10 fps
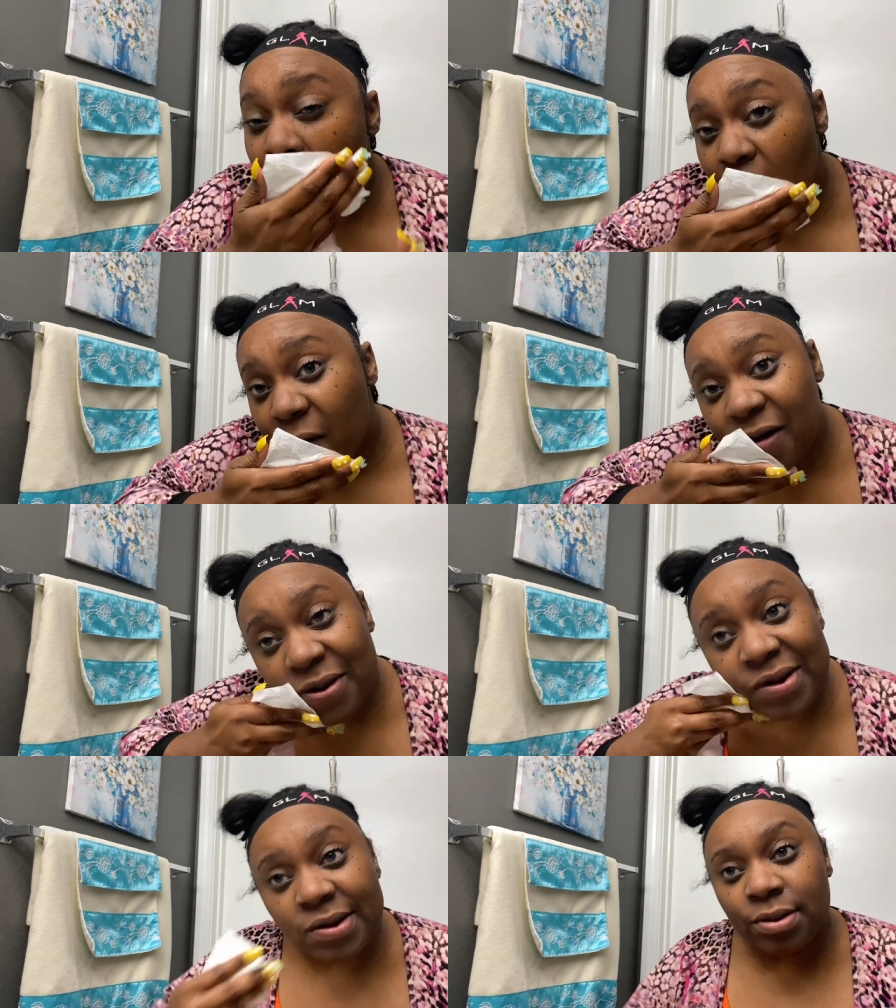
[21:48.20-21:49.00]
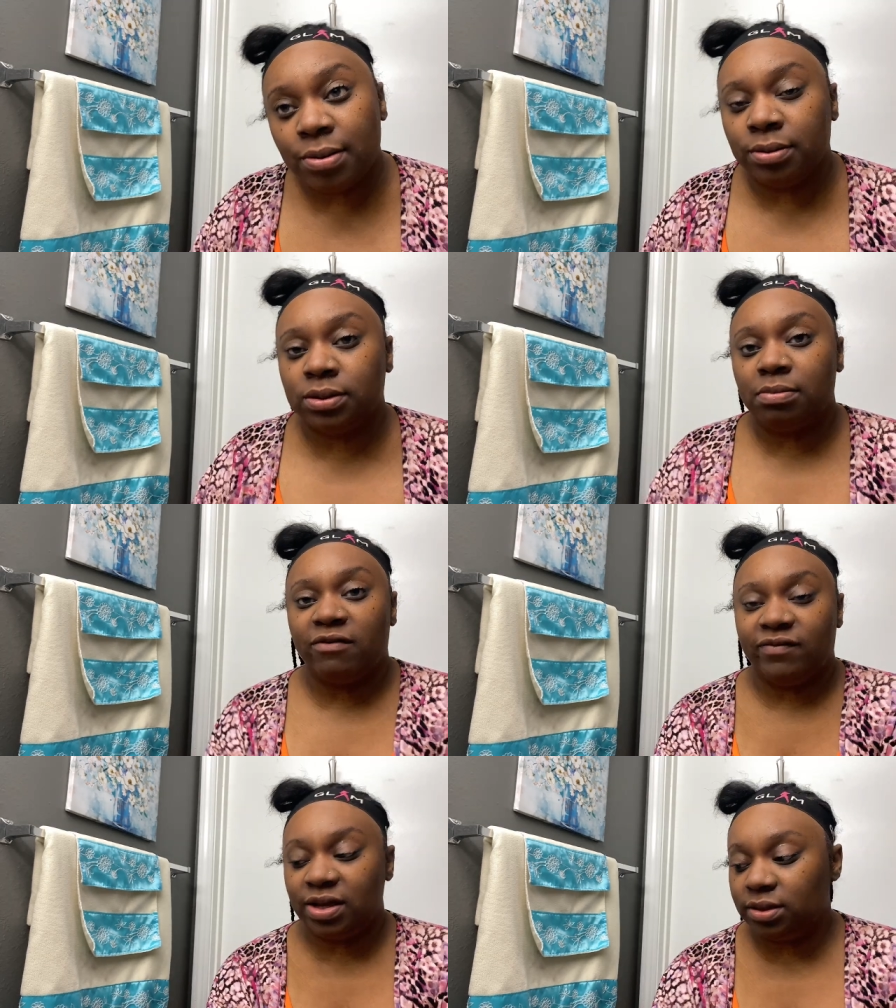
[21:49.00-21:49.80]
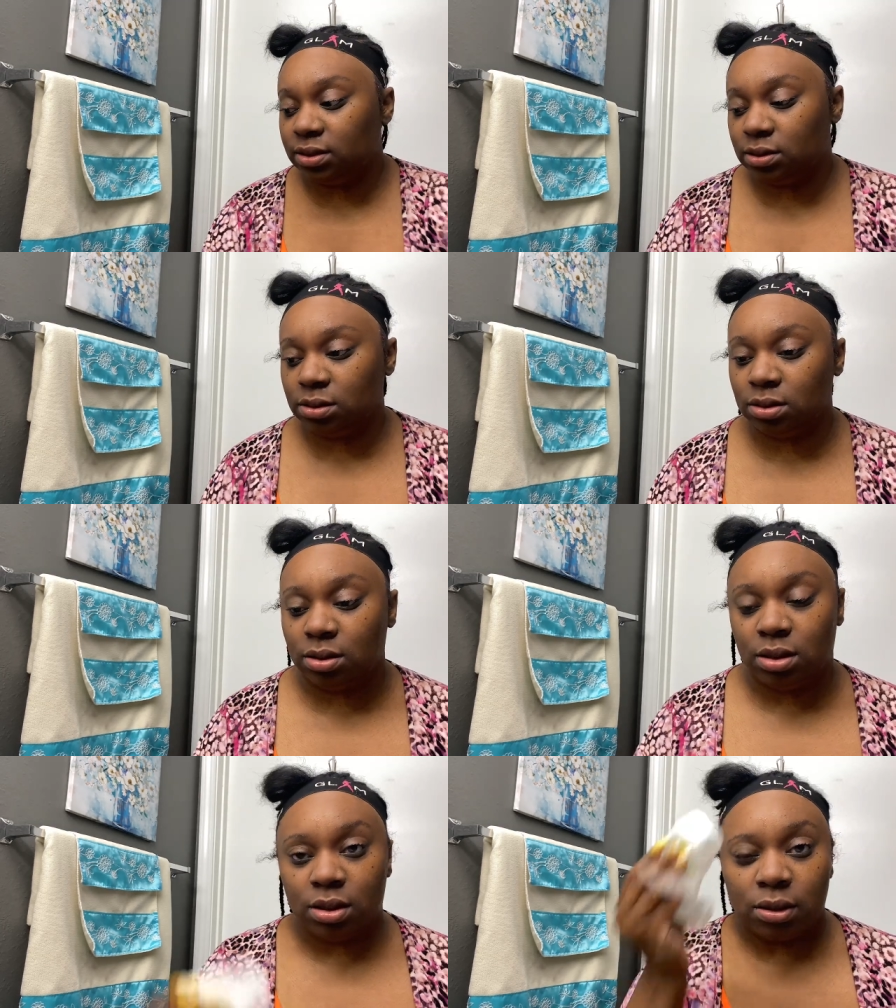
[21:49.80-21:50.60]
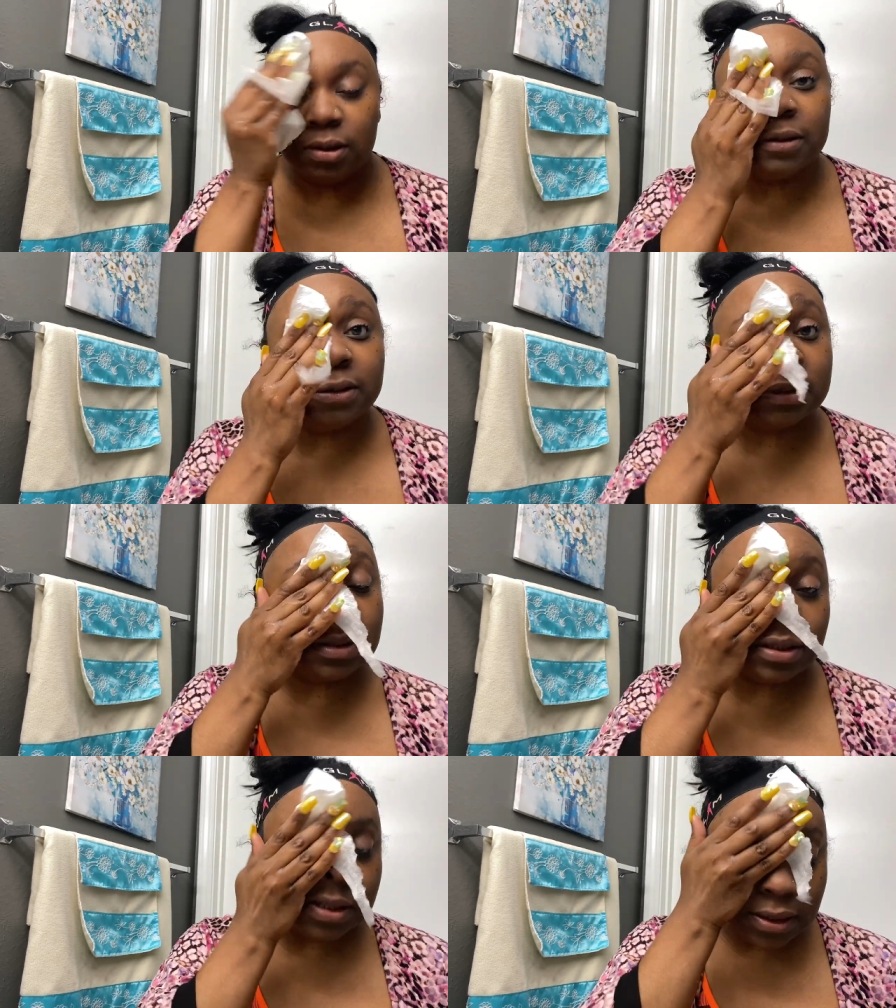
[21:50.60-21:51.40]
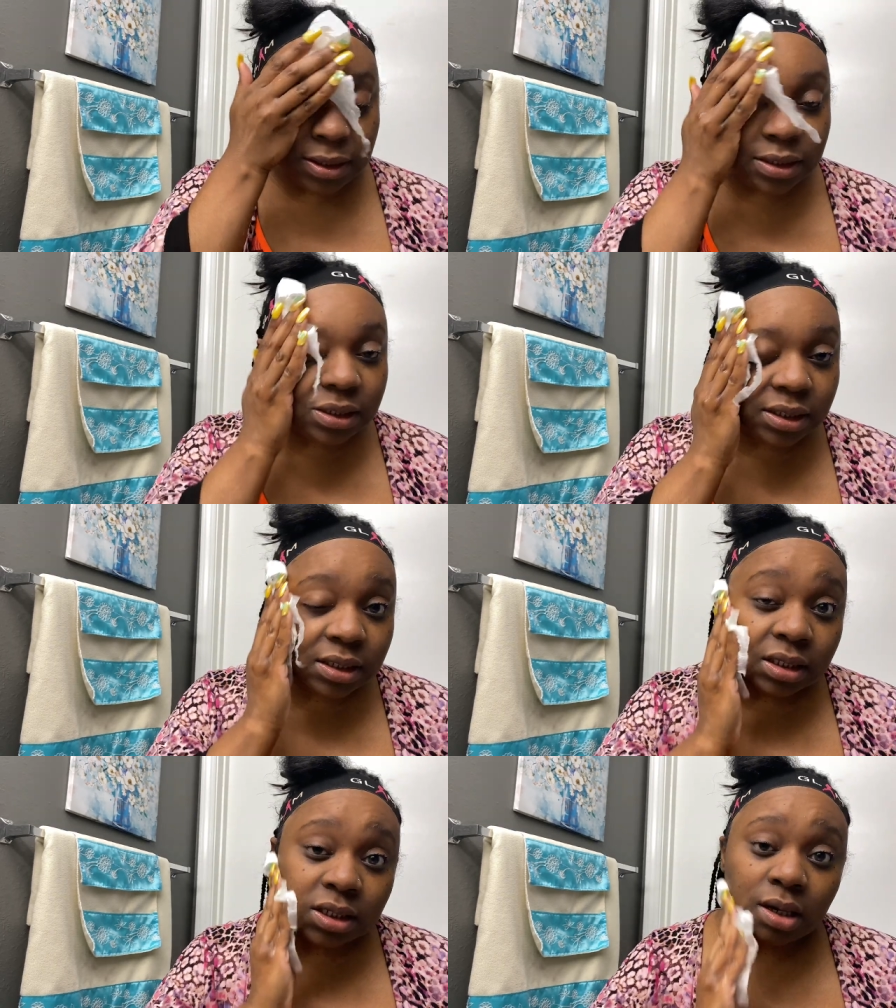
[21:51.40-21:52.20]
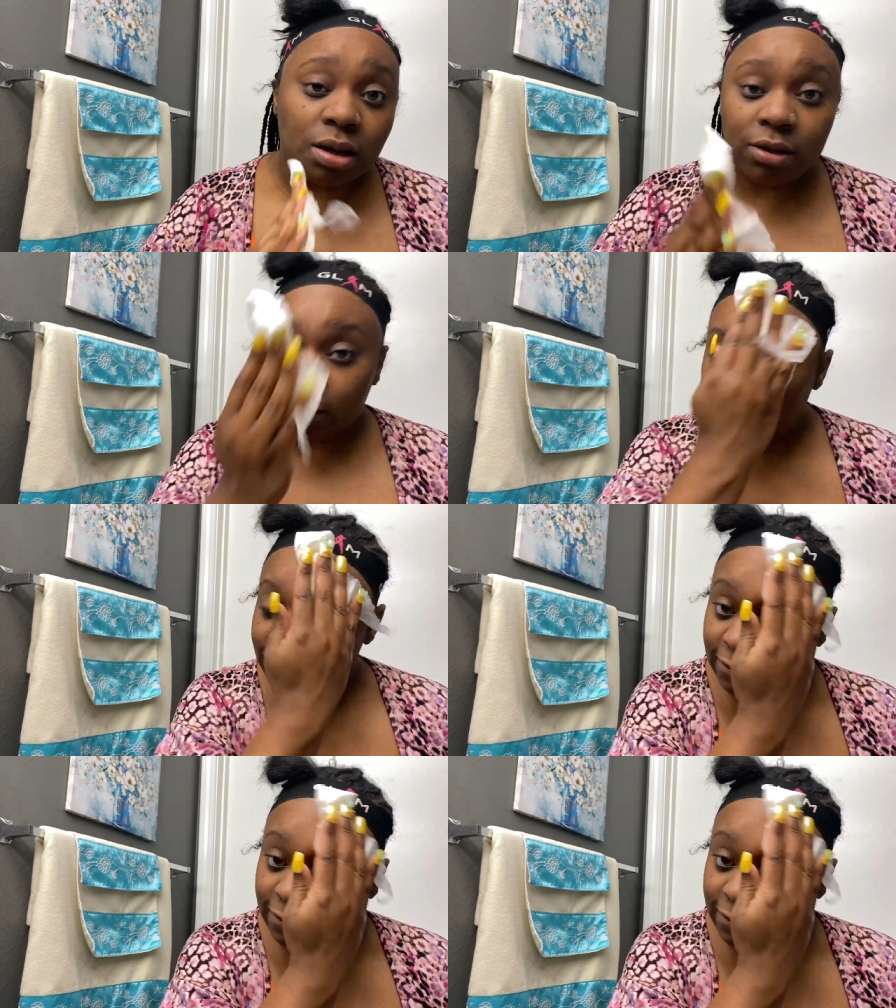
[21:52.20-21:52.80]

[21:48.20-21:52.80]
All right, y'all. So my face is clean off.